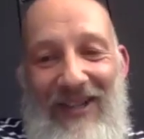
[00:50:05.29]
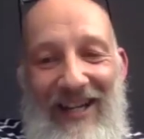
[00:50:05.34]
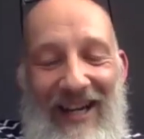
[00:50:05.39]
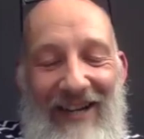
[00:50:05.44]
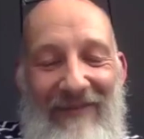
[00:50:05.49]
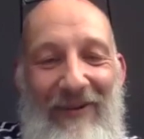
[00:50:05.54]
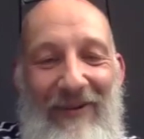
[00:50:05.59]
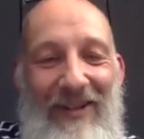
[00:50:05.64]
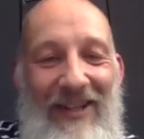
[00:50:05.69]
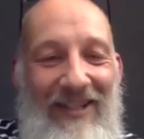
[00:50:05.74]

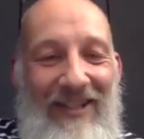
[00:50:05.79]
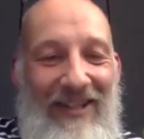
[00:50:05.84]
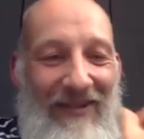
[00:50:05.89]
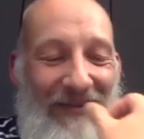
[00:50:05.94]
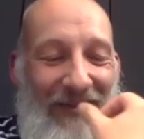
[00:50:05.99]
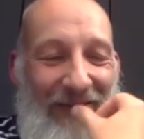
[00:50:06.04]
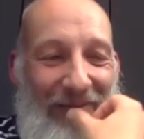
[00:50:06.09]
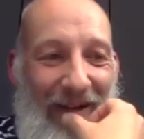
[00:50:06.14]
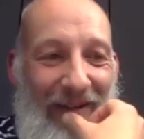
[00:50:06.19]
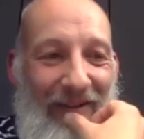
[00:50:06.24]
And one of the children
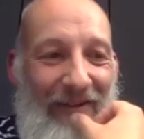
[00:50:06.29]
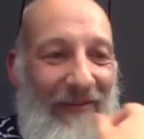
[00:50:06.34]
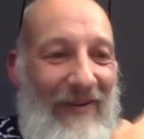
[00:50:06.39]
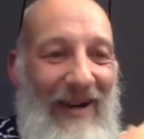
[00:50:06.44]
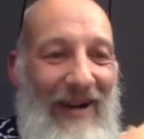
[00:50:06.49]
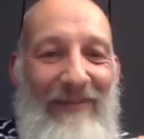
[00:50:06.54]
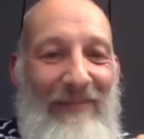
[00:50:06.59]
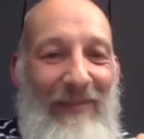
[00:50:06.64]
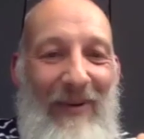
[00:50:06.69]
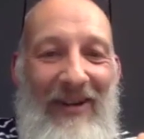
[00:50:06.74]
just went,
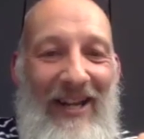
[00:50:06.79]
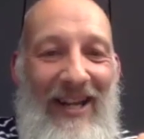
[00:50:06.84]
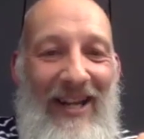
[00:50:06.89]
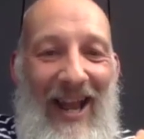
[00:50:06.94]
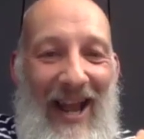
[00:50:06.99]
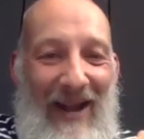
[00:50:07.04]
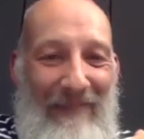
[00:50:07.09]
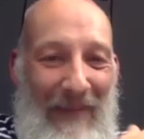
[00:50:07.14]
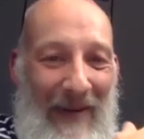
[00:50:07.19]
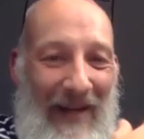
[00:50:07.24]
"Where's Bonnie and
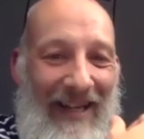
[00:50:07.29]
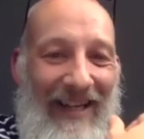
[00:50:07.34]
Debbie?"